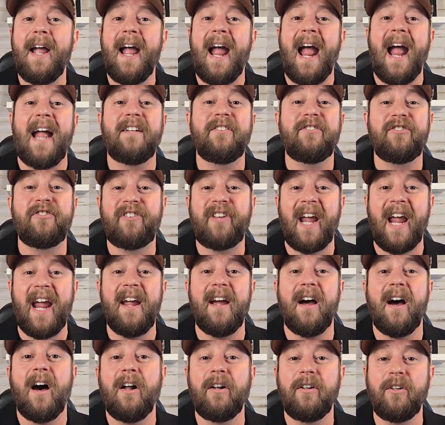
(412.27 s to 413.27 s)
and stay
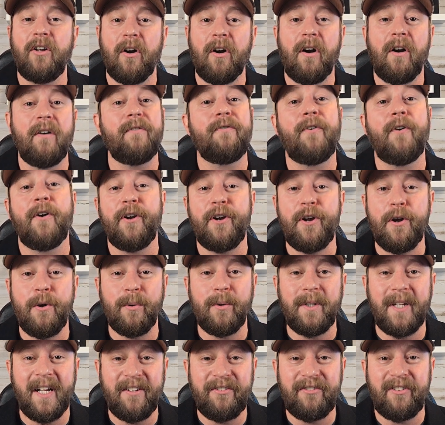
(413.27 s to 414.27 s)
alert for new
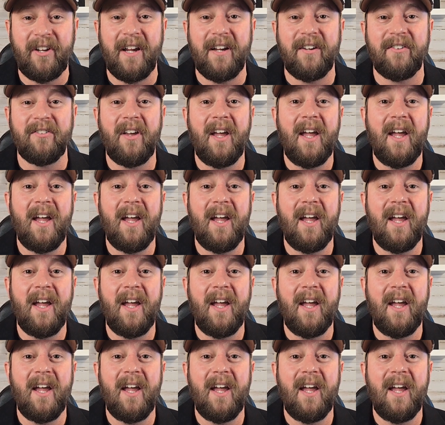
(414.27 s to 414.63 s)
listings,